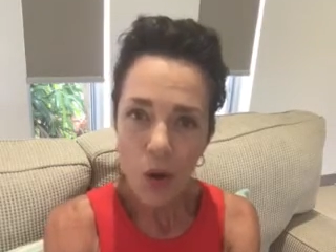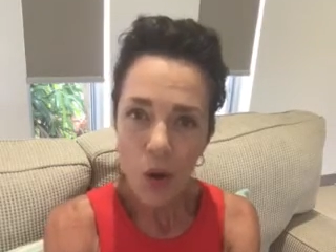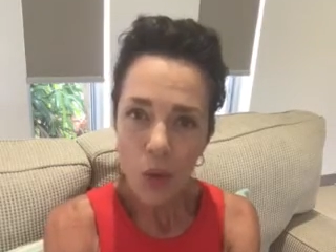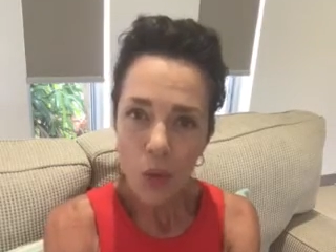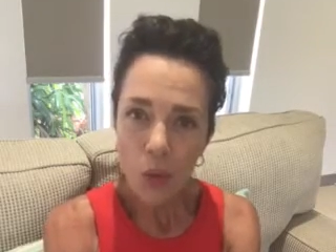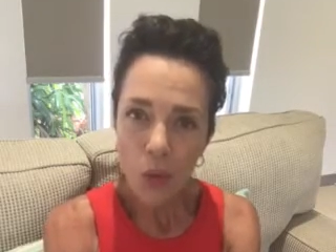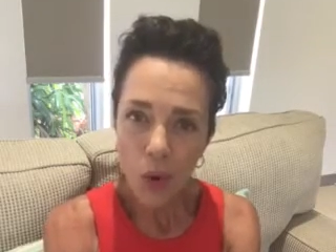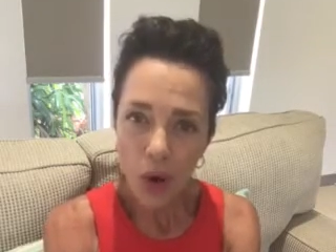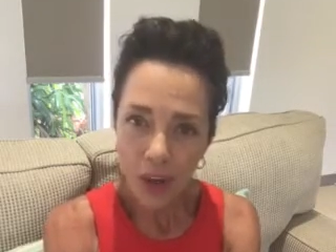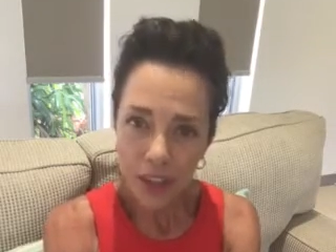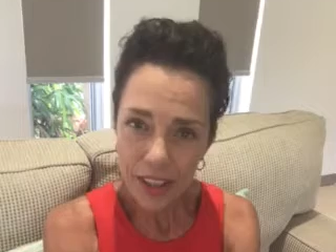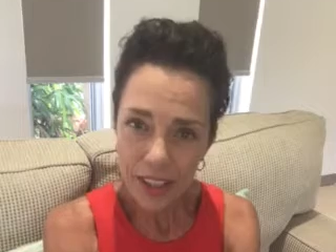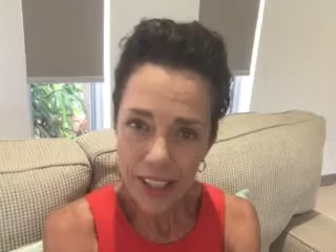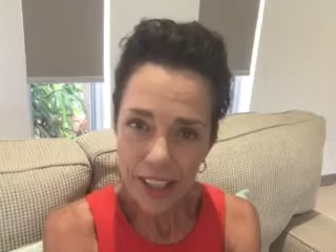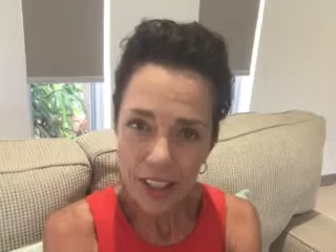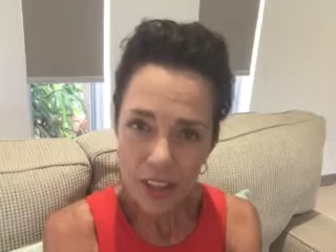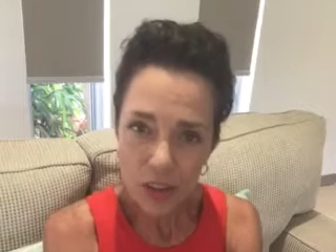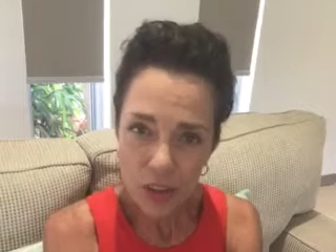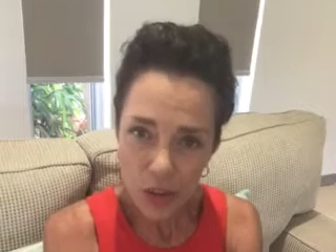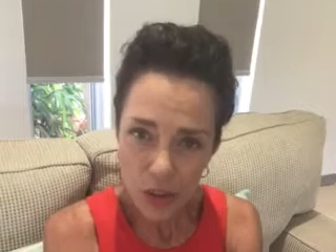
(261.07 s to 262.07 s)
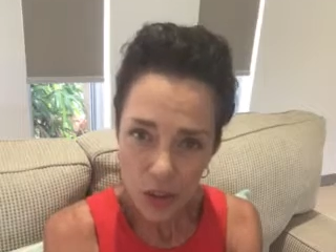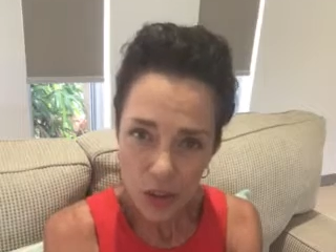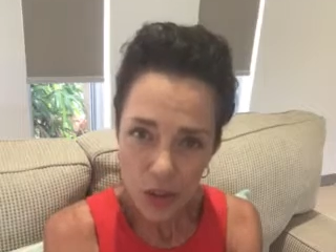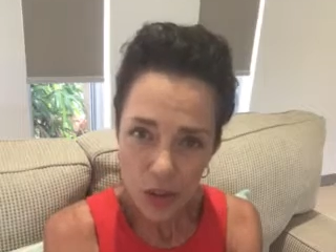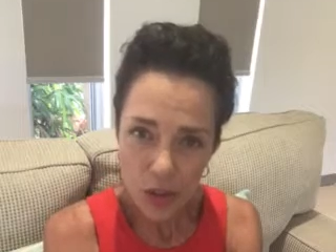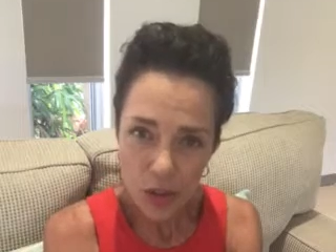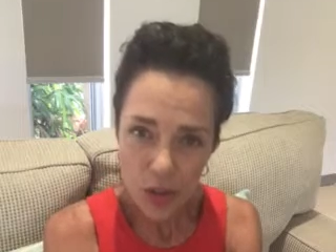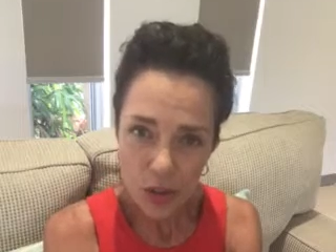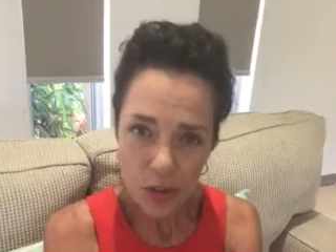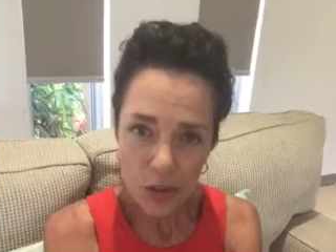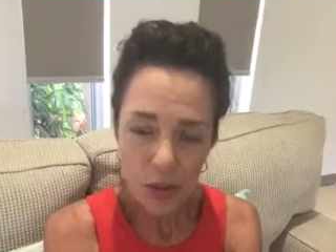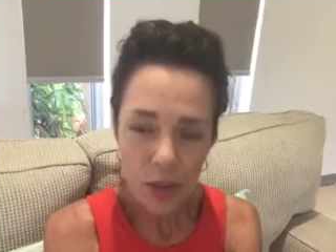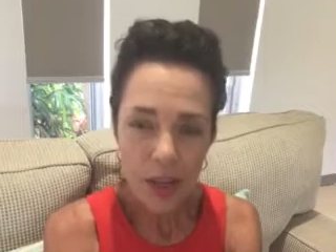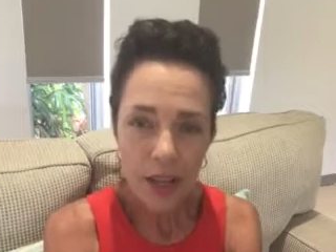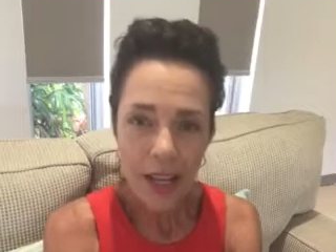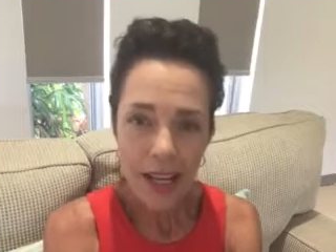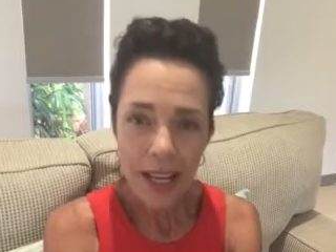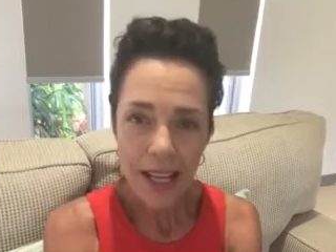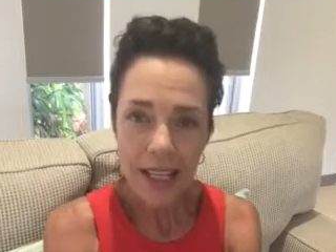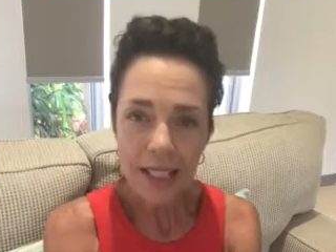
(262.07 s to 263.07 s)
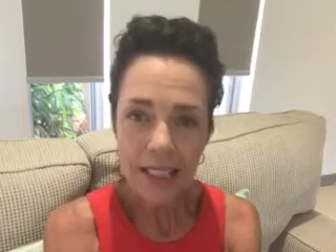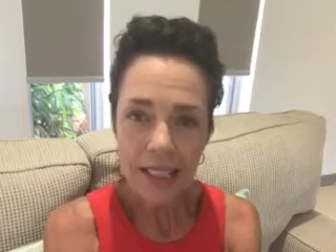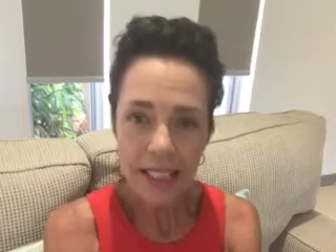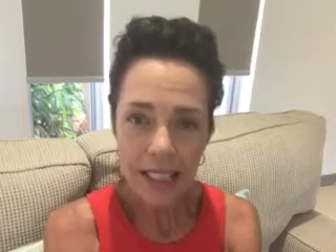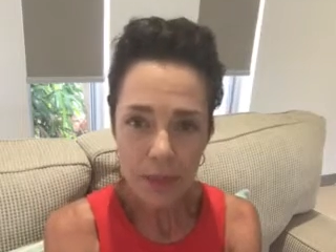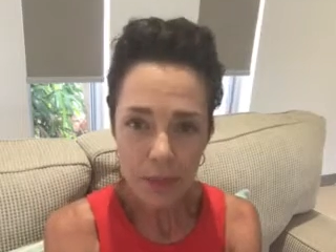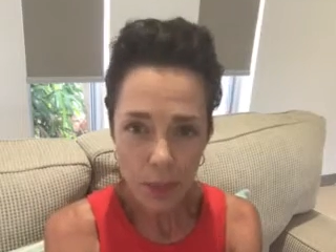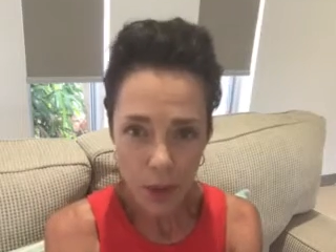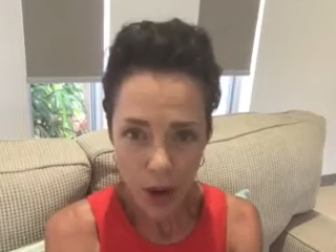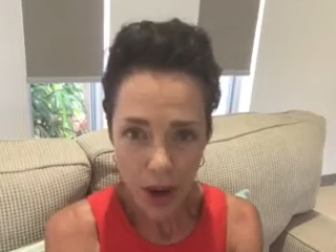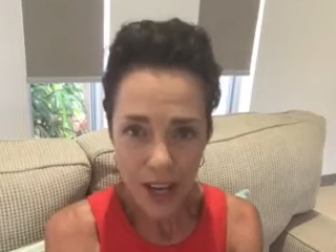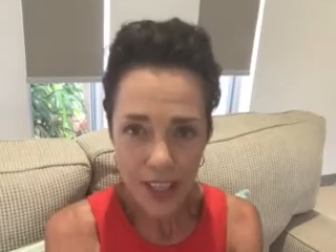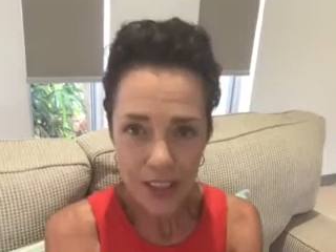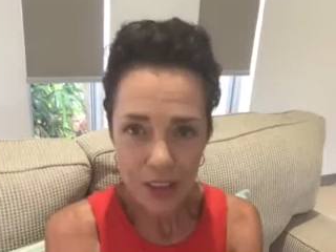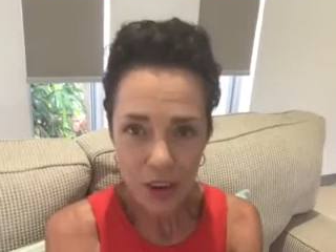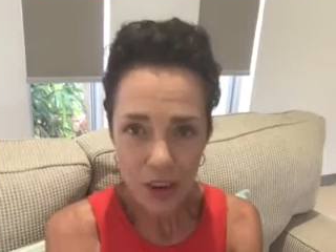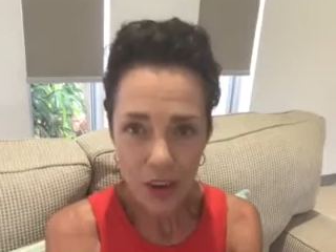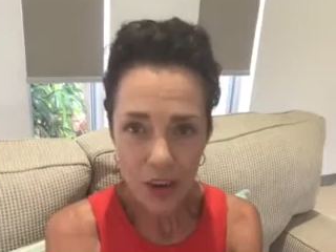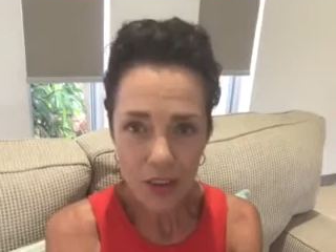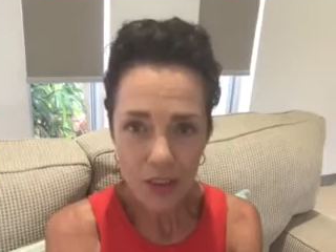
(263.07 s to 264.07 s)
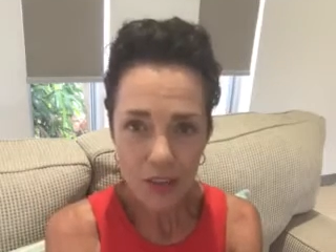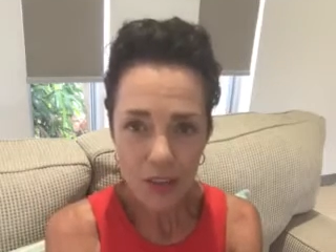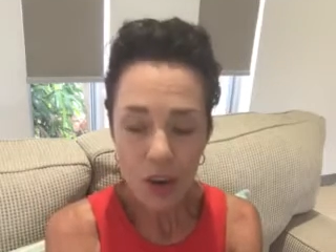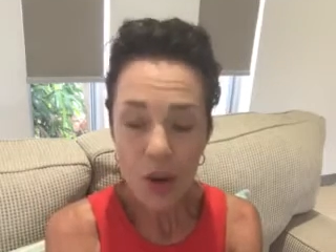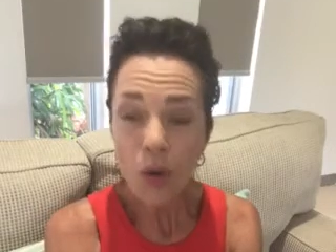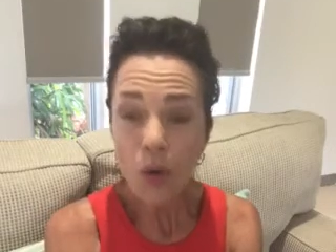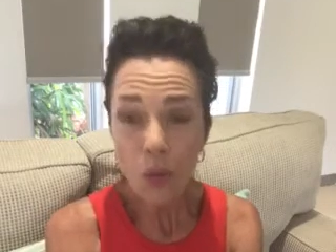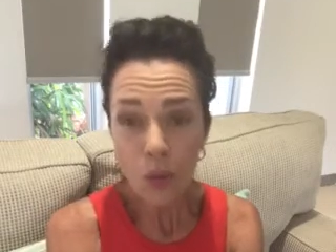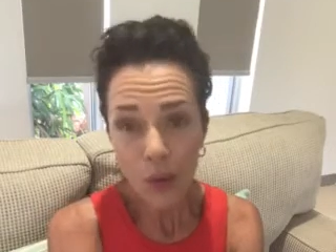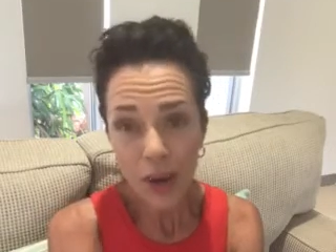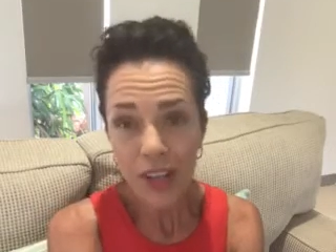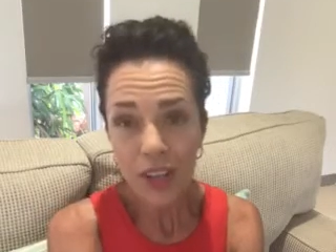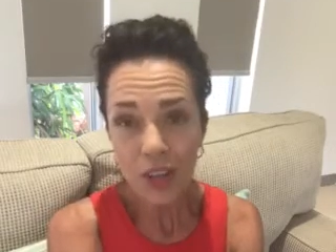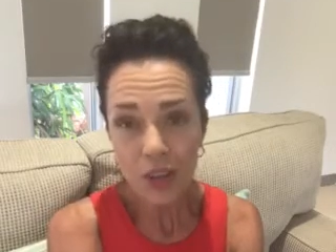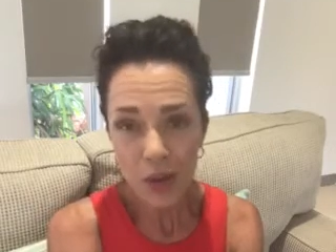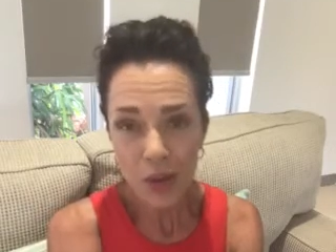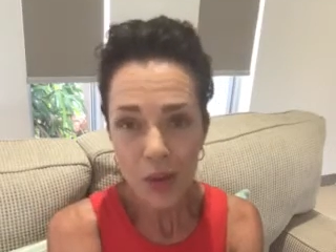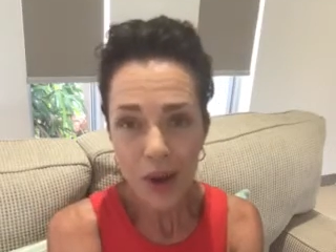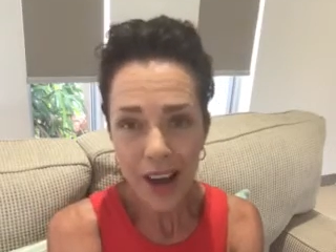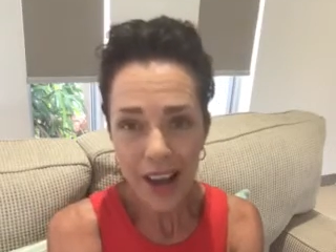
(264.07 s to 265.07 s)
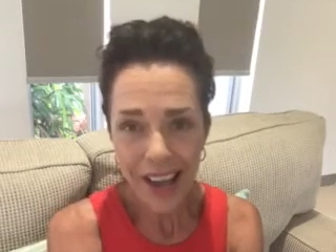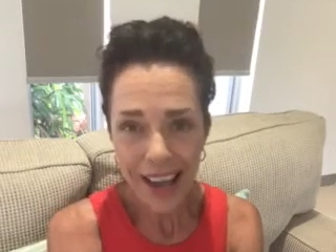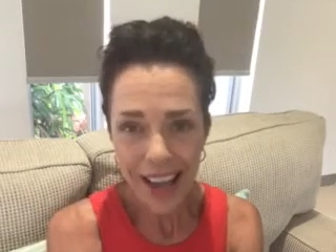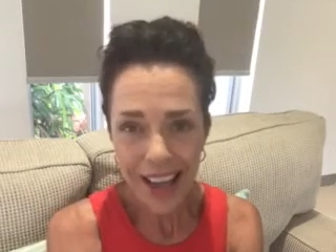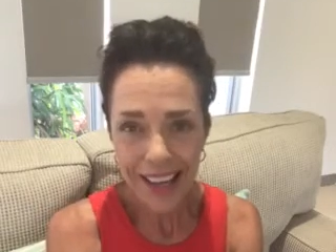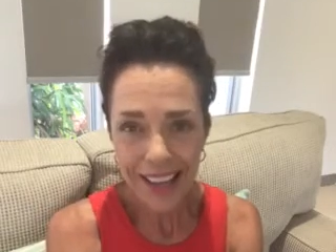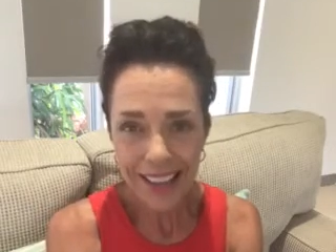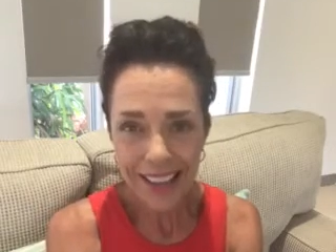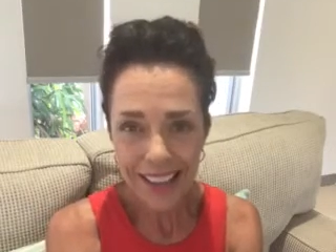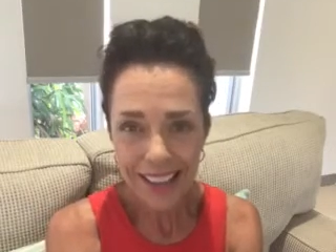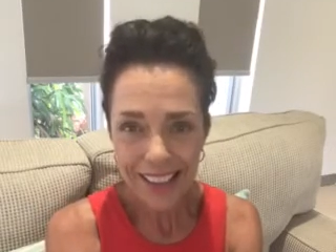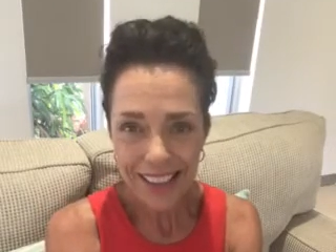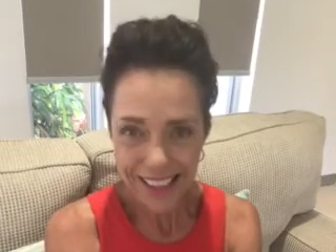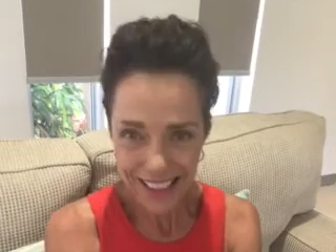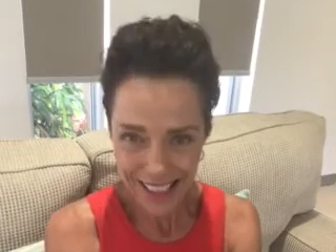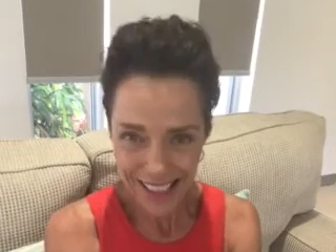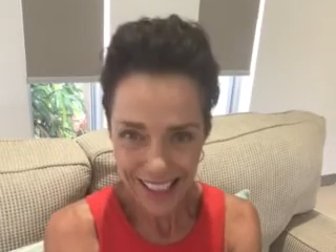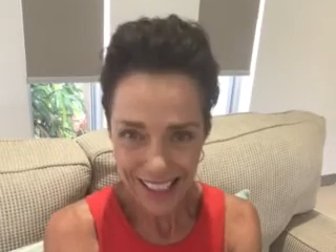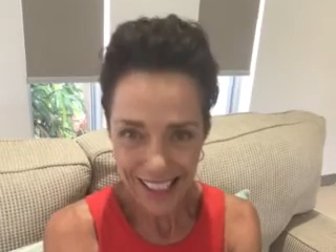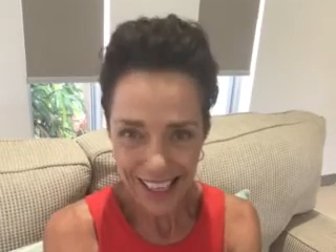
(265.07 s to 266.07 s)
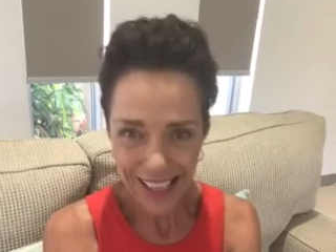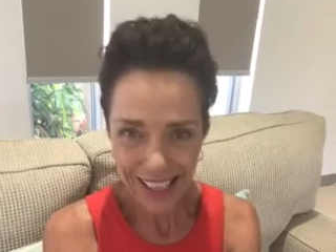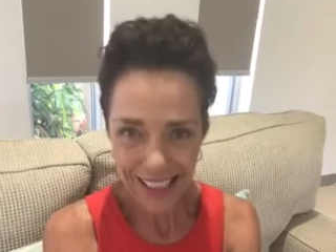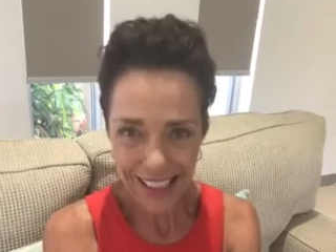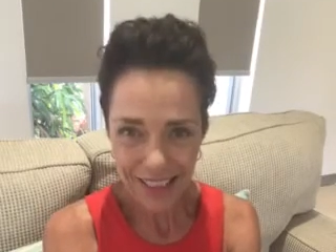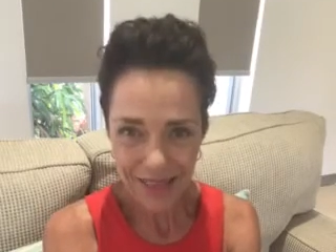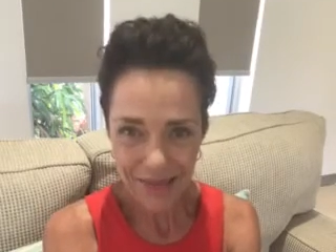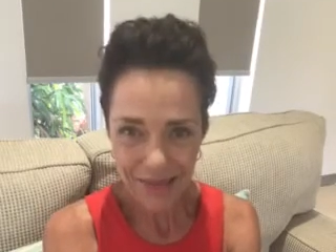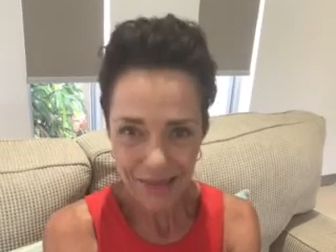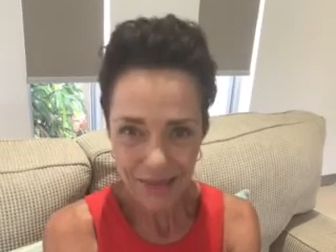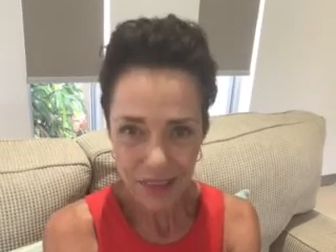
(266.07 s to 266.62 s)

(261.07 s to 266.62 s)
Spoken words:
what can you do in spite of where you are at today?